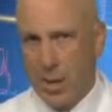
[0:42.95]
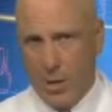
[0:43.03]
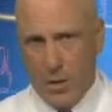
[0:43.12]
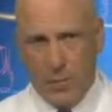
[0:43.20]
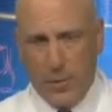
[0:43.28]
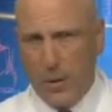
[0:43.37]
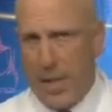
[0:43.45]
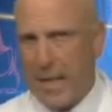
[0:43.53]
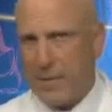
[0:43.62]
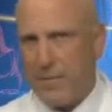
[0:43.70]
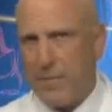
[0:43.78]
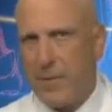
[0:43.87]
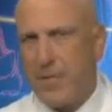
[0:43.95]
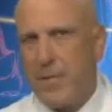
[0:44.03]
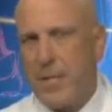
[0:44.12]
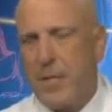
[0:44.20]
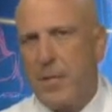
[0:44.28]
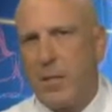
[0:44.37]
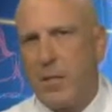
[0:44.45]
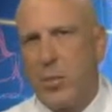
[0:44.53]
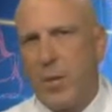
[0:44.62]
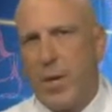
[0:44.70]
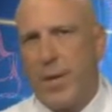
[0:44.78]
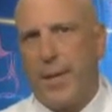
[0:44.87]
for the last 15 to
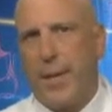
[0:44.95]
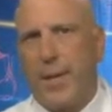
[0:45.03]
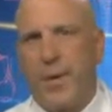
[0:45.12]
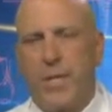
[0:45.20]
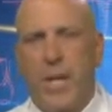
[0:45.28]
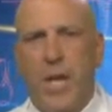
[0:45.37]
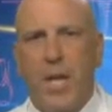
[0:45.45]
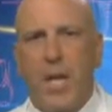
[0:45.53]
20 years.